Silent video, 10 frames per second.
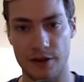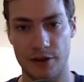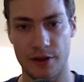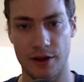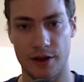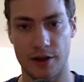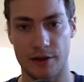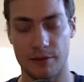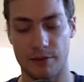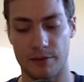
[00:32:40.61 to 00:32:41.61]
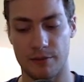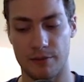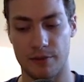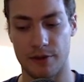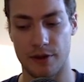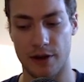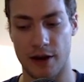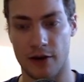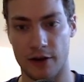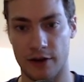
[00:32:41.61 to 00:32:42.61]
the, the
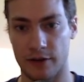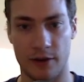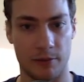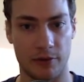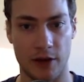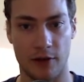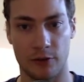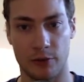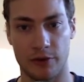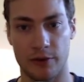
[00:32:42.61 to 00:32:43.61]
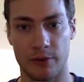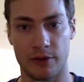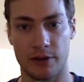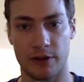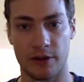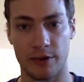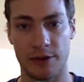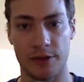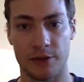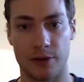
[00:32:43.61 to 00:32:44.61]
areas themselves where typically these
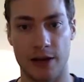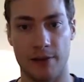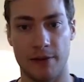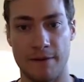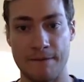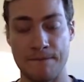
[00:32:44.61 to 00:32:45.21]
meetings would happen.